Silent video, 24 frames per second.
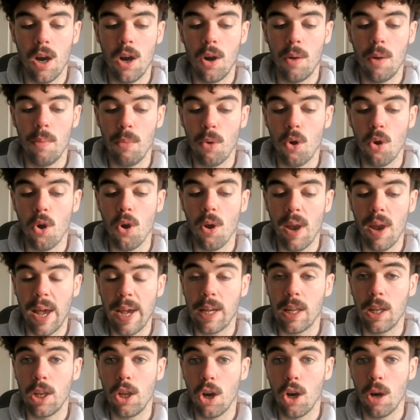a more
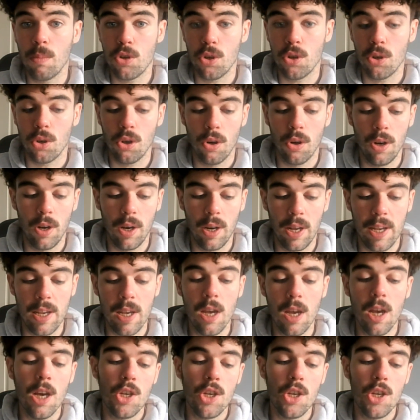likely option currently.